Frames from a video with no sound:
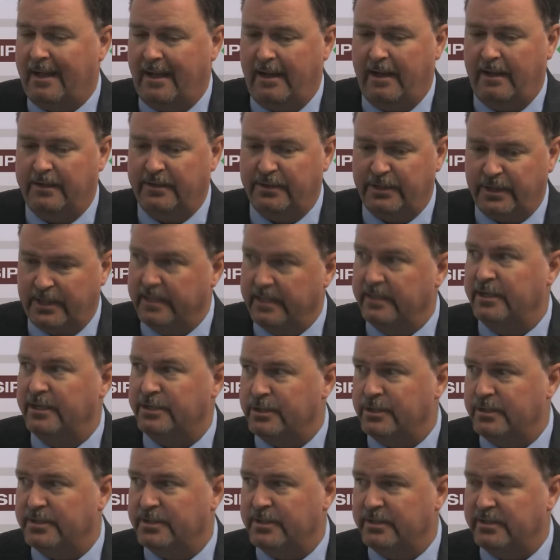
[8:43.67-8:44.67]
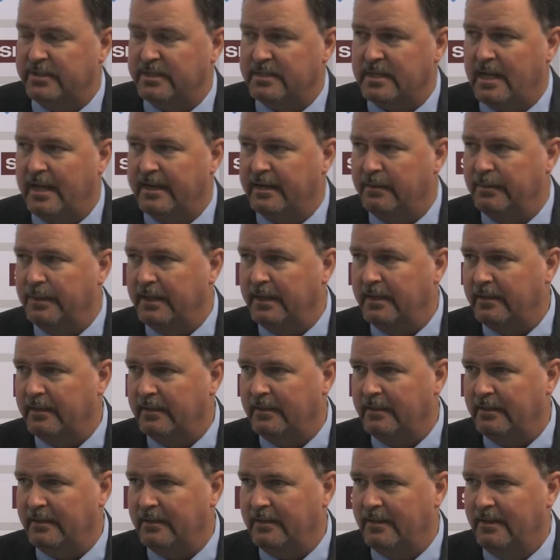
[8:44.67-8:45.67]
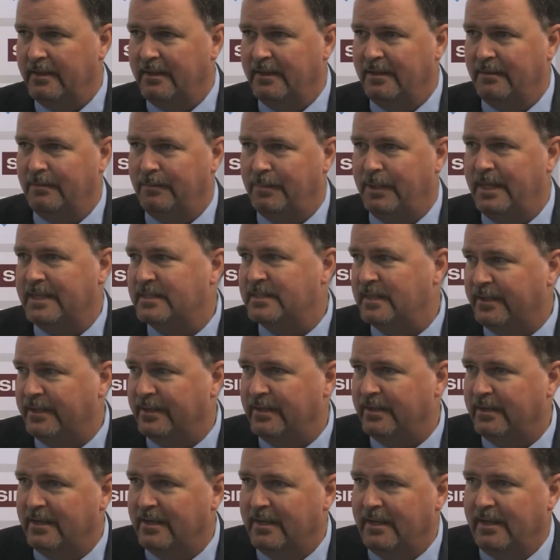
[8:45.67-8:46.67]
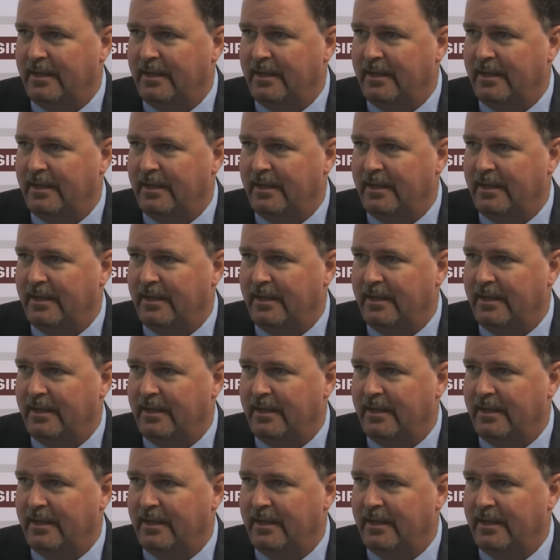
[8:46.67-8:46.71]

under the conditions they're designed to be placed under,